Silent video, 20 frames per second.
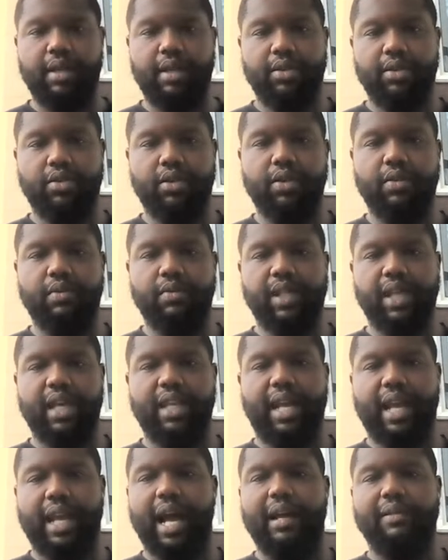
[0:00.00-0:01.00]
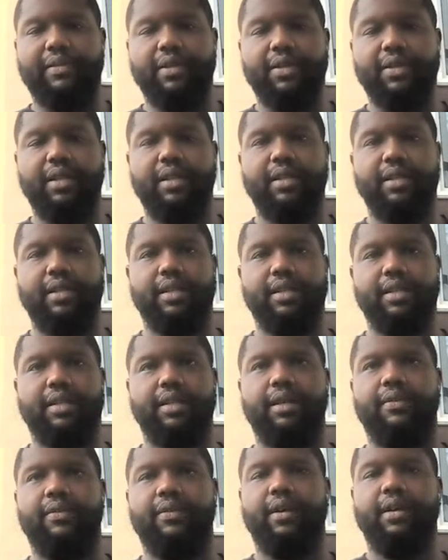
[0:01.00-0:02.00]
You get what I'm saying? Like after season and
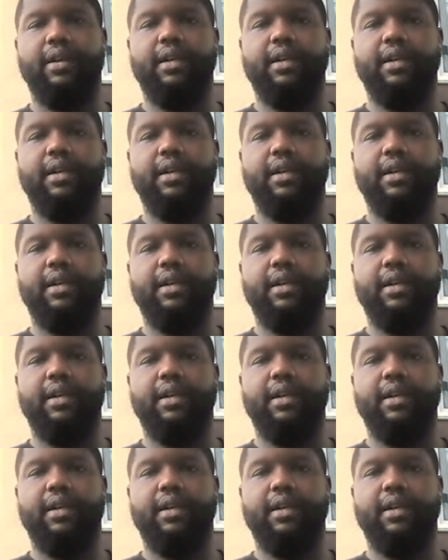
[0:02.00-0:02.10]
stuff.